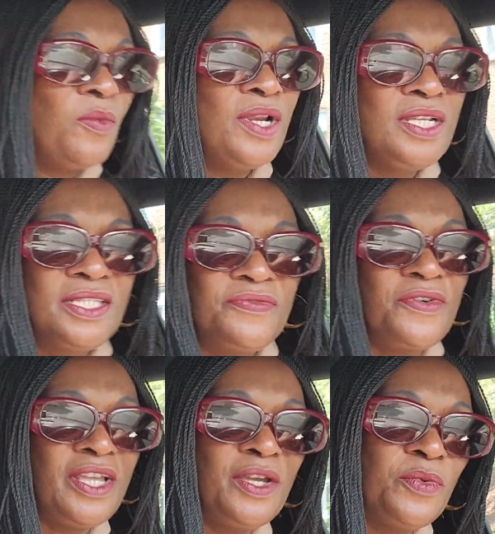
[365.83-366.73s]
When it's
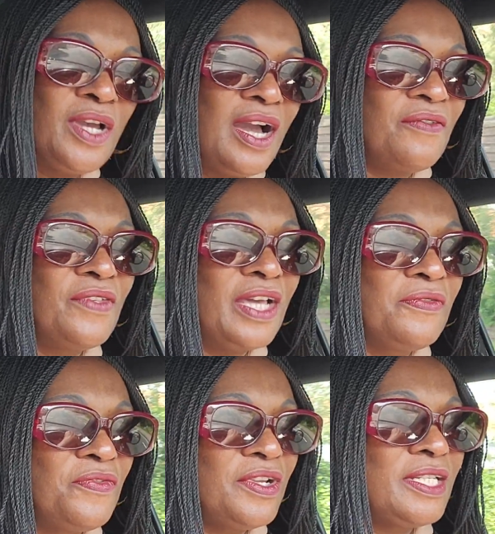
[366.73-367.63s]
free, we have that
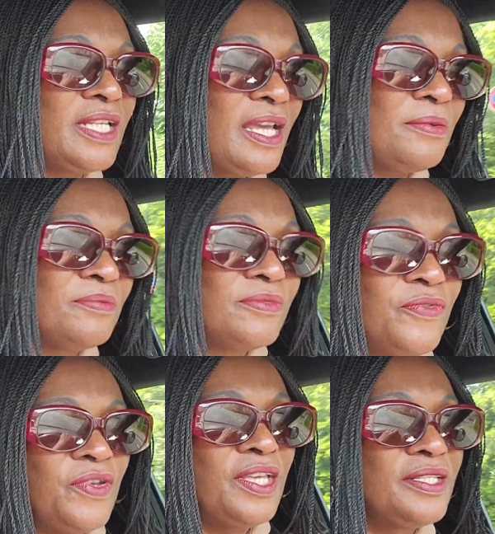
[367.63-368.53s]
free
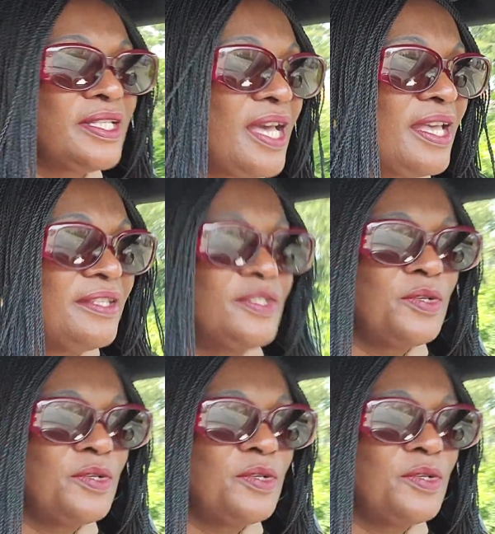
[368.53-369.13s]
time face, guys.